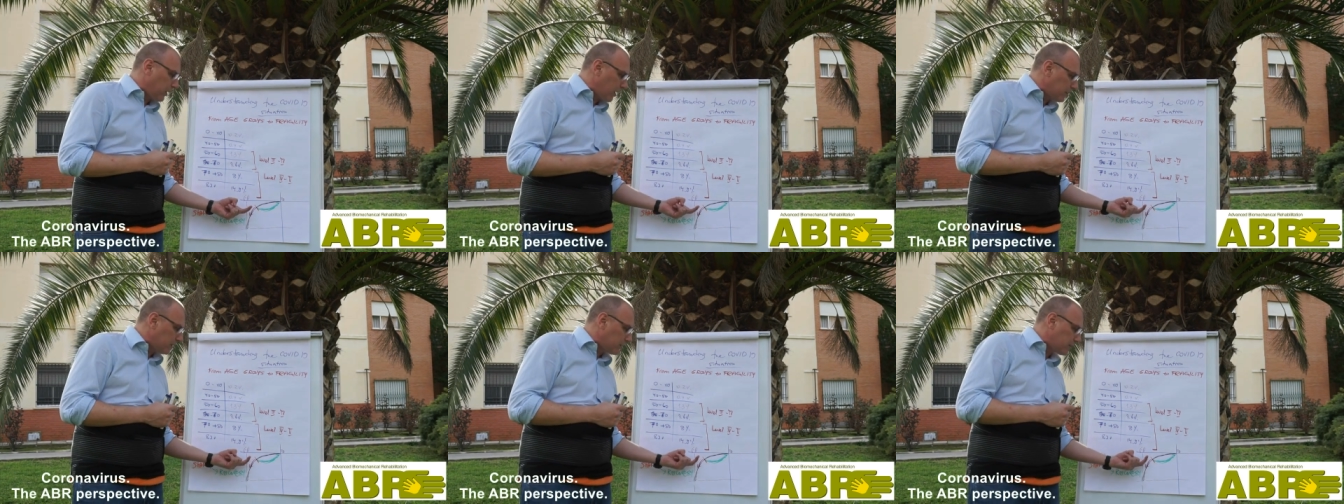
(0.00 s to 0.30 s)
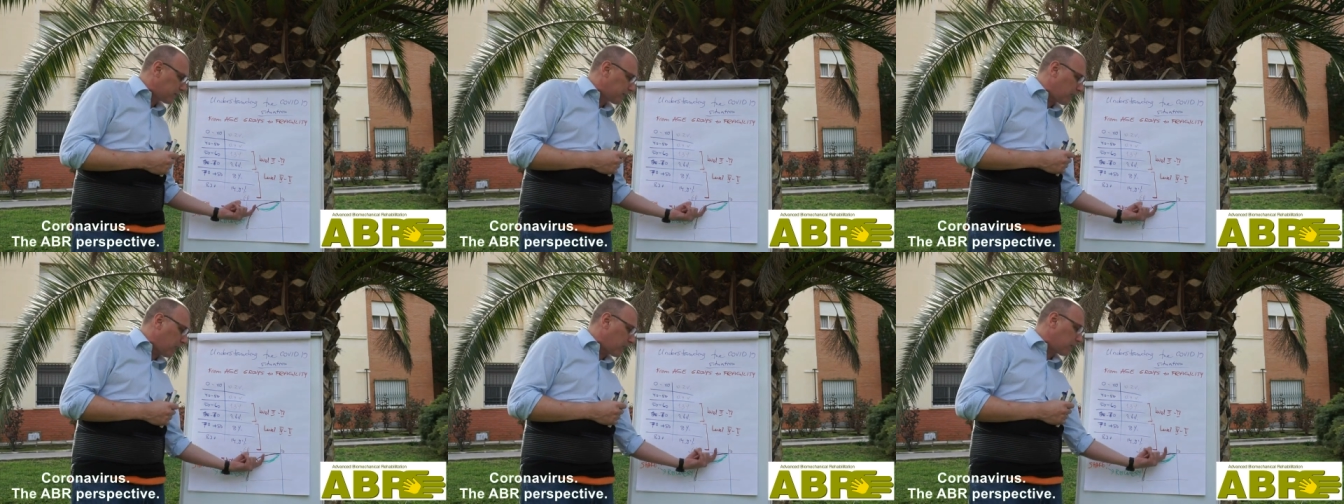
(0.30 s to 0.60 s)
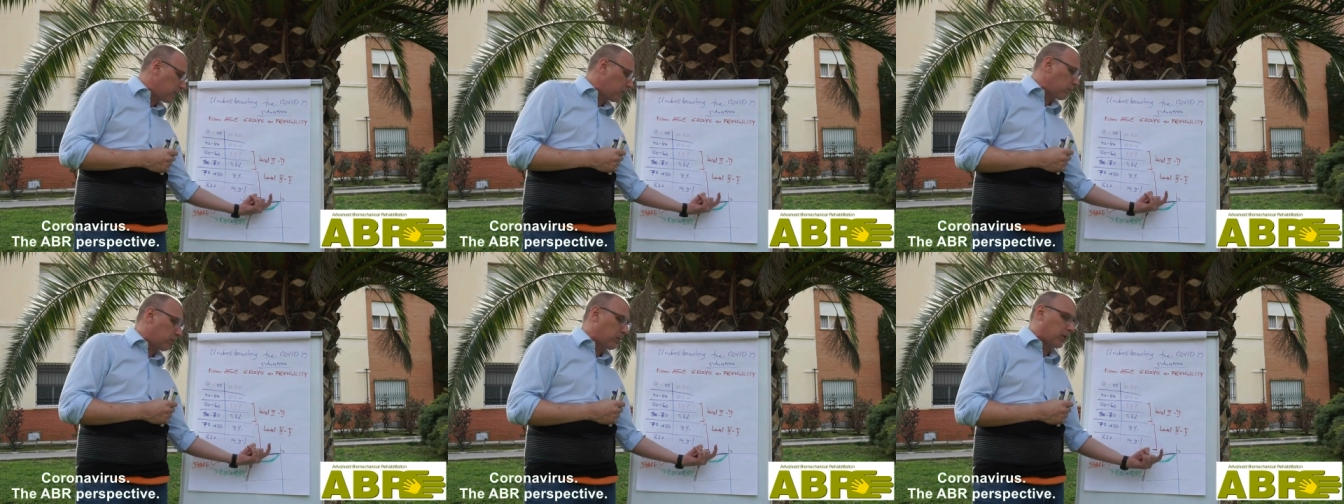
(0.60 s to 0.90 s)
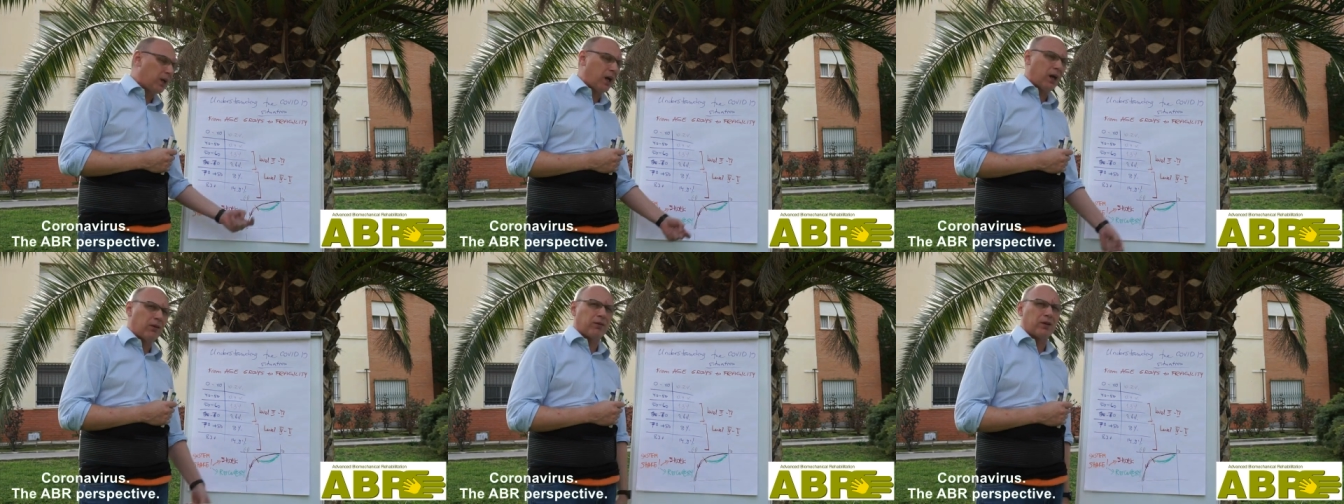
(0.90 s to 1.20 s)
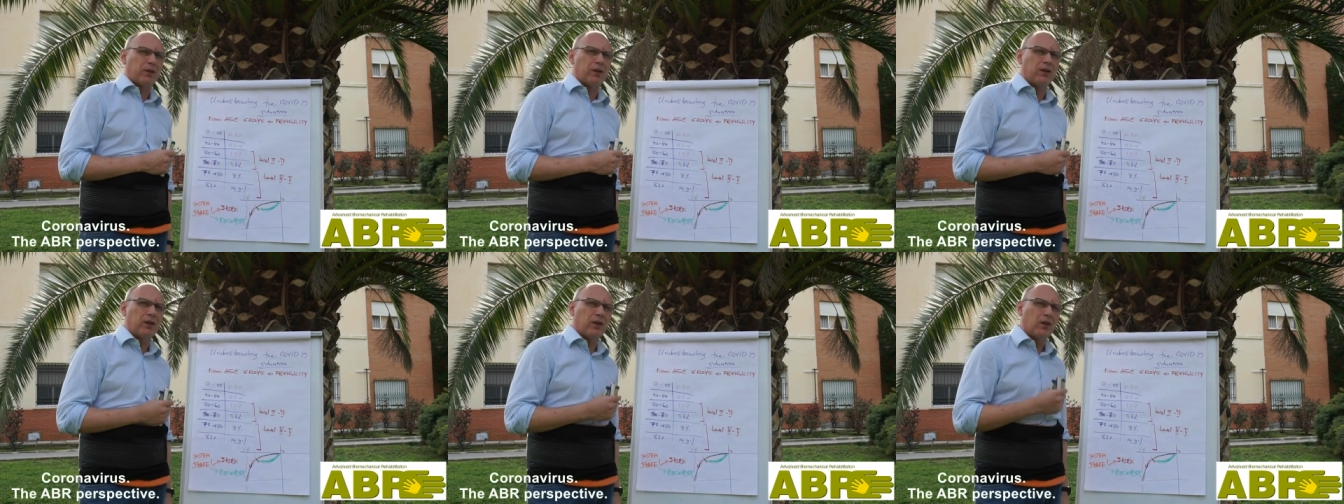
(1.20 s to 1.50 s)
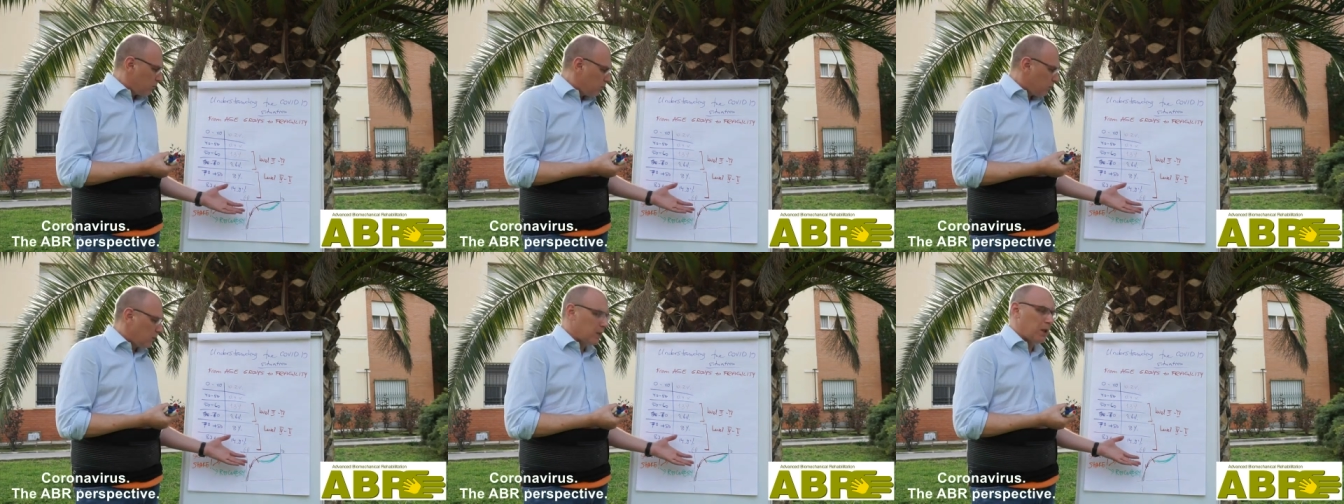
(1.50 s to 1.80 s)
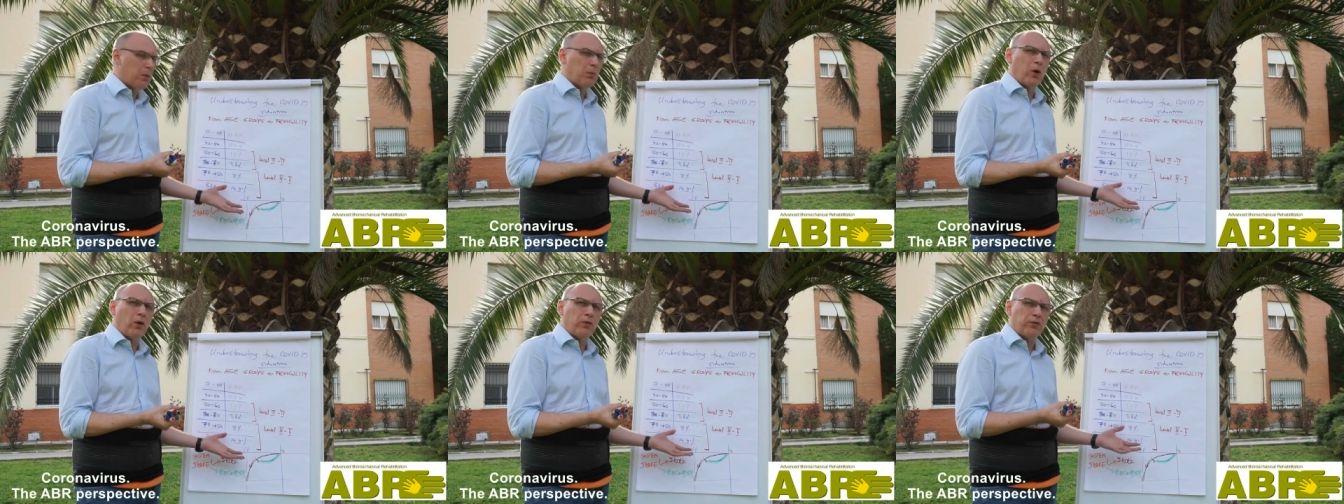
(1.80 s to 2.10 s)
and start the recovery,
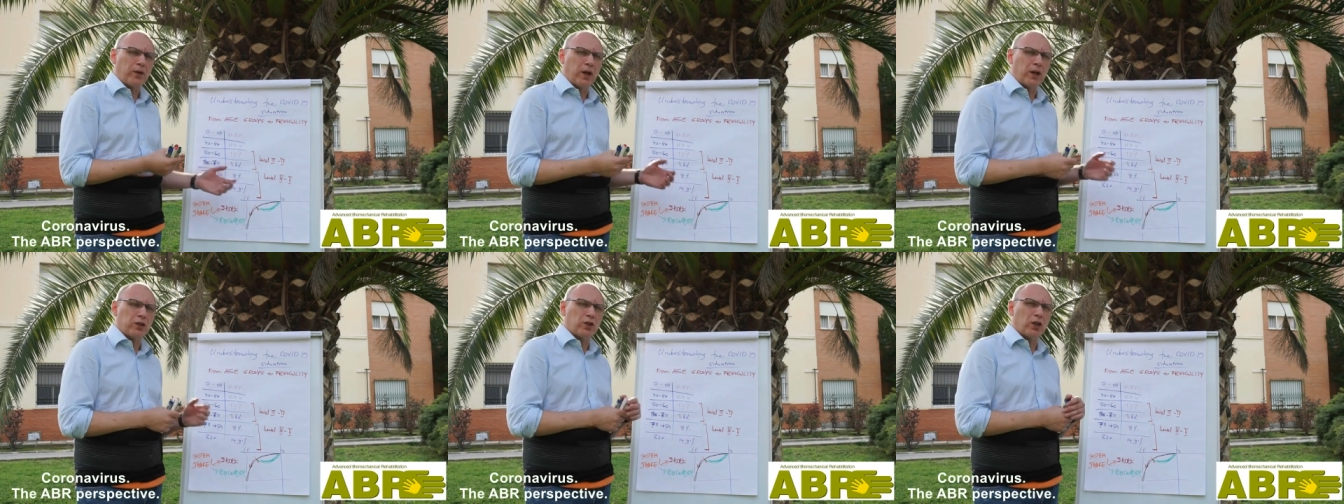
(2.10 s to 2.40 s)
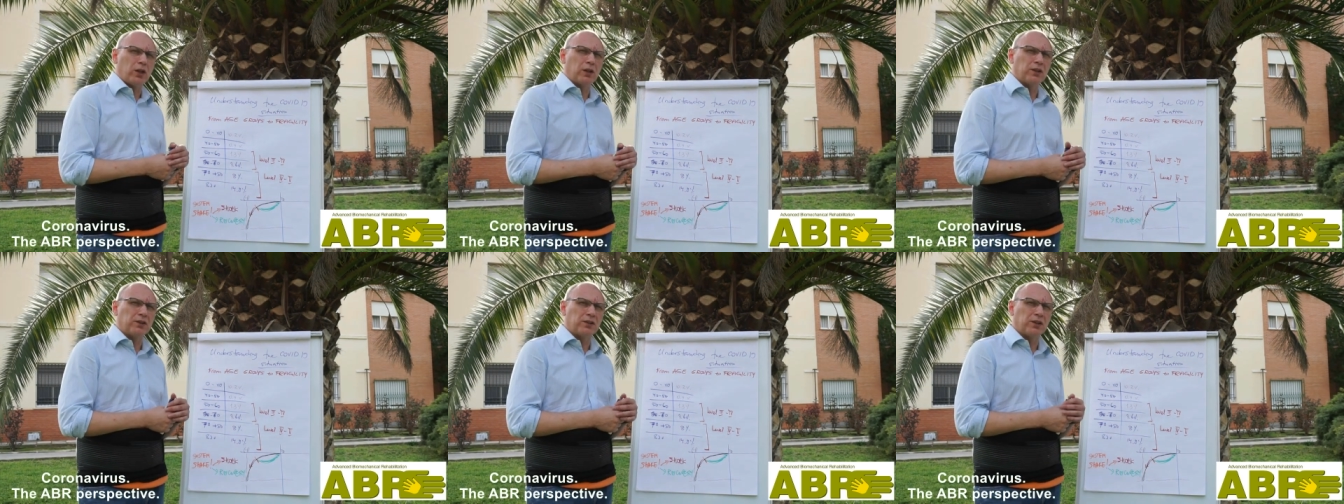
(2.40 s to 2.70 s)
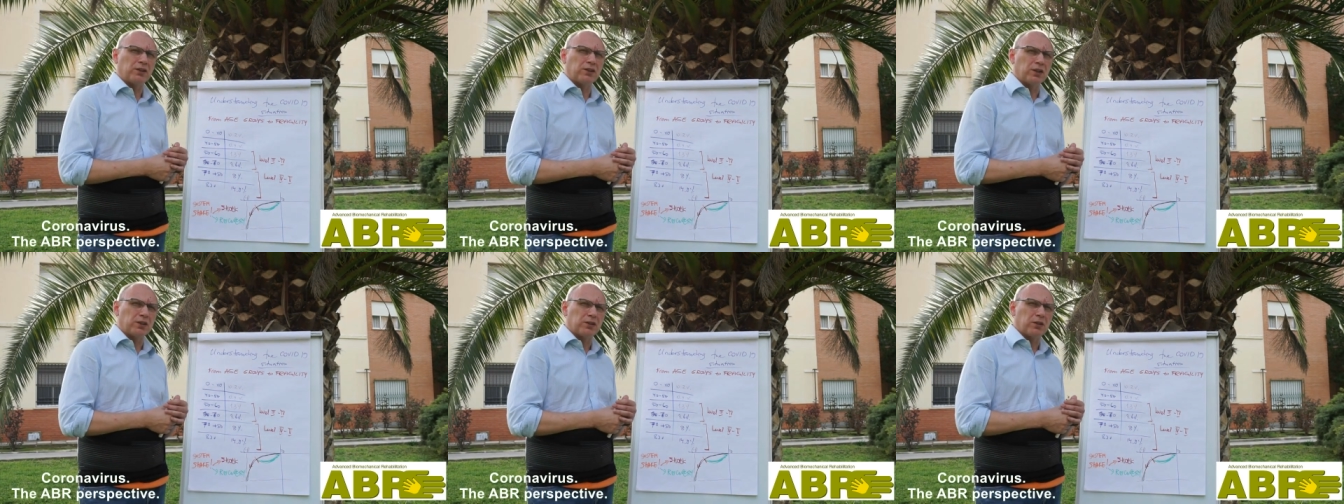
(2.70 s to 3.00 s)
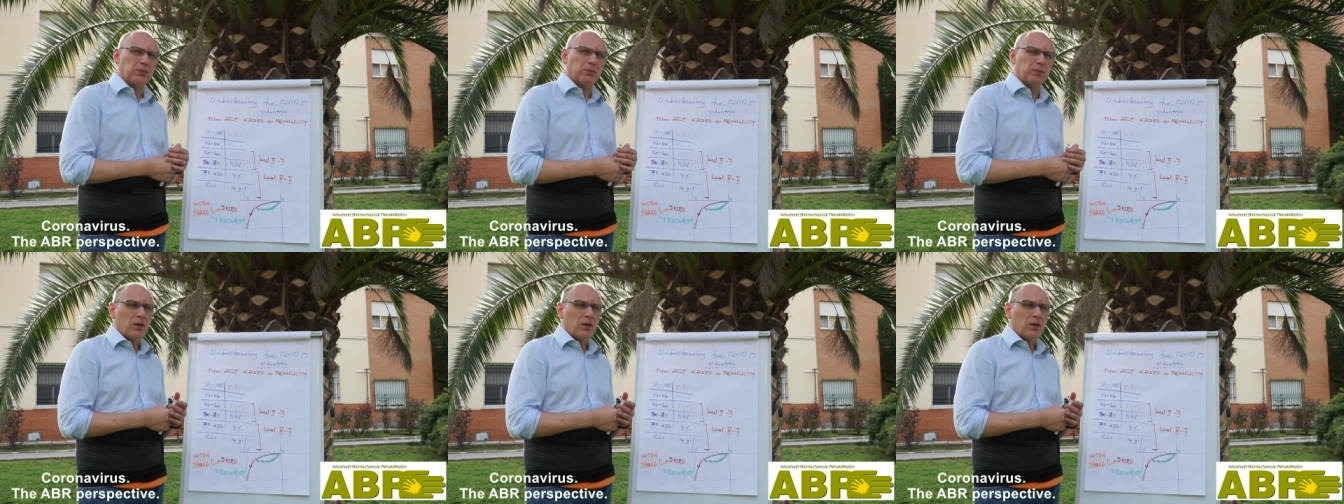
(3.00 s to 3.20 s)
the more fragile is the system.